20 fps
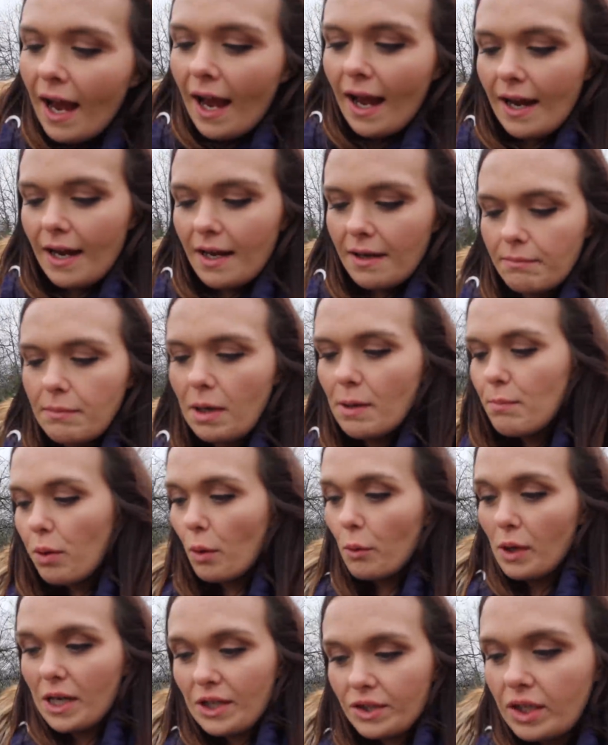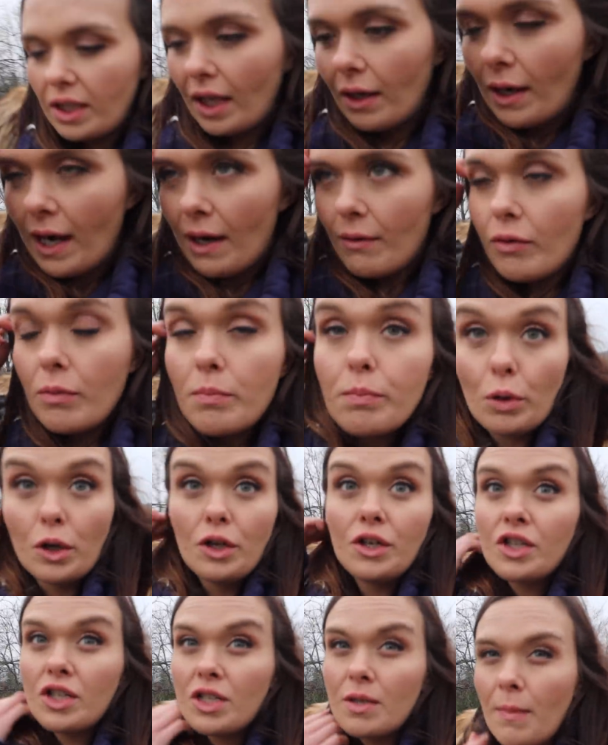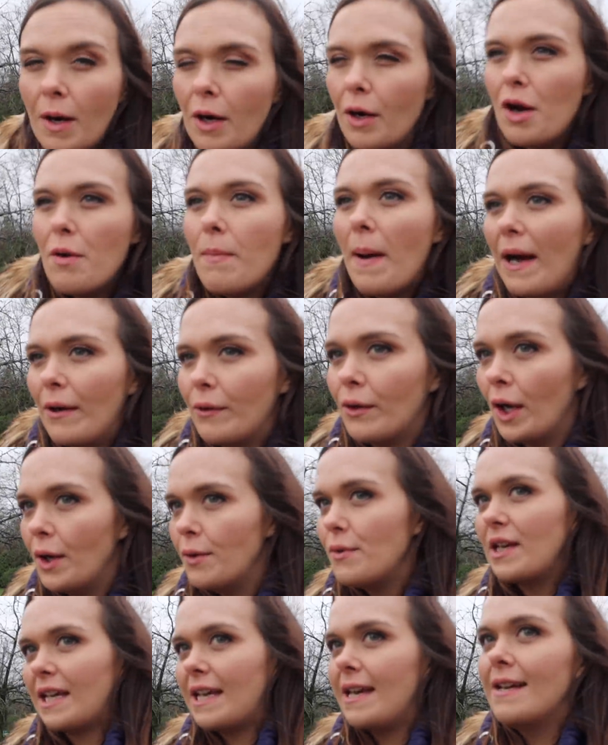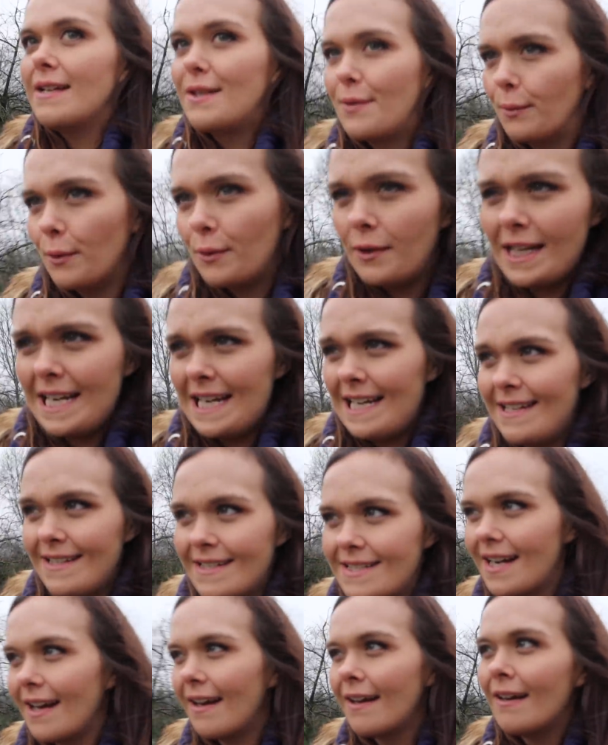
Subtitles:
But we're actually going out for brunch tomorrow, but I know the kids will need